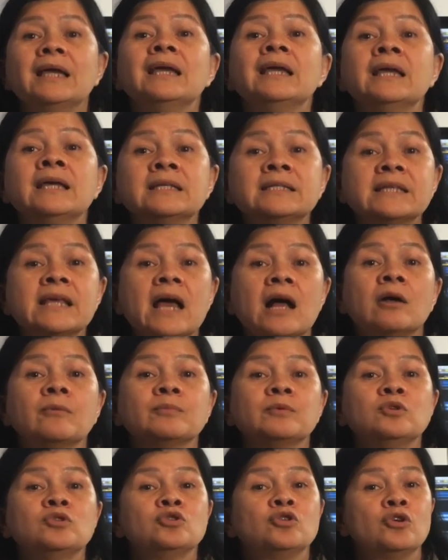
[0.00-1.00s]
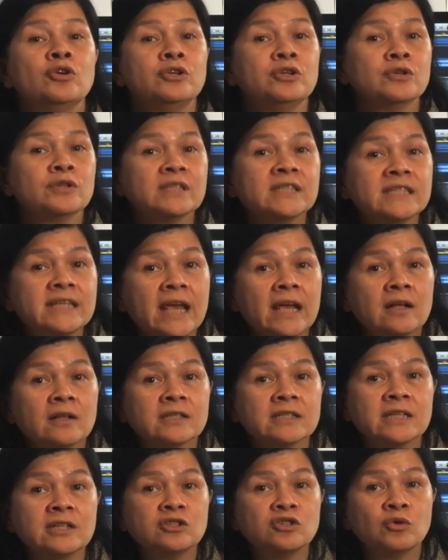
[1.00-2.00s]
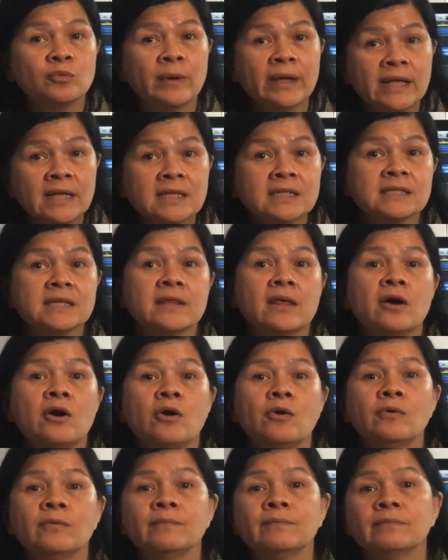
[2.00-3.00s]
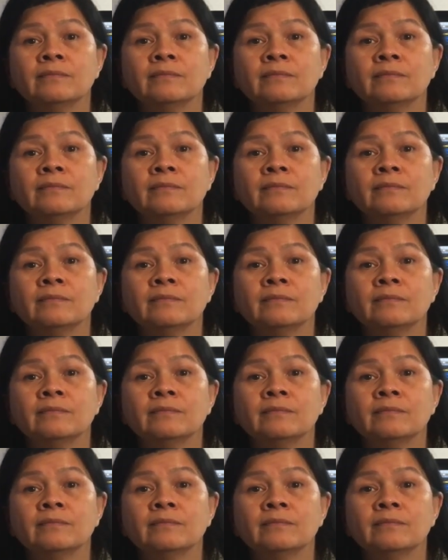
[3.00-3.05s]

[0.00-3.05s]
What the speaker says: is help you turn your sails into wings, though,